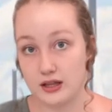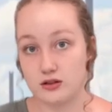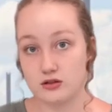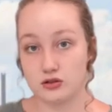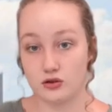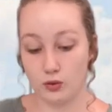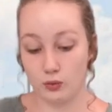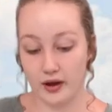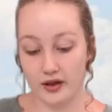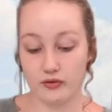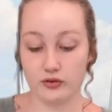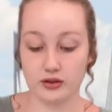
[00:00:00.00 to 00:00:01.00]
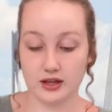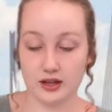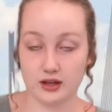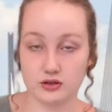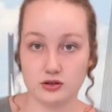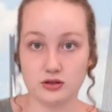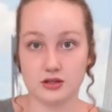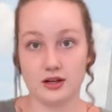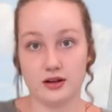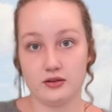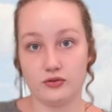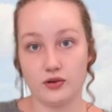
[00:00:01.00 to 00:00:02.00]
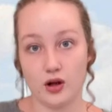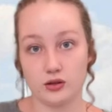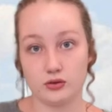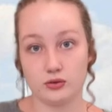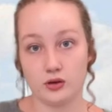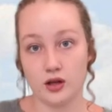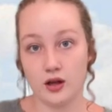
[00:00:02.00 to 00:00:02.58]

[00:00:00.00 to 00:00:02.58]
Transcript: There's no way for the electricity to follow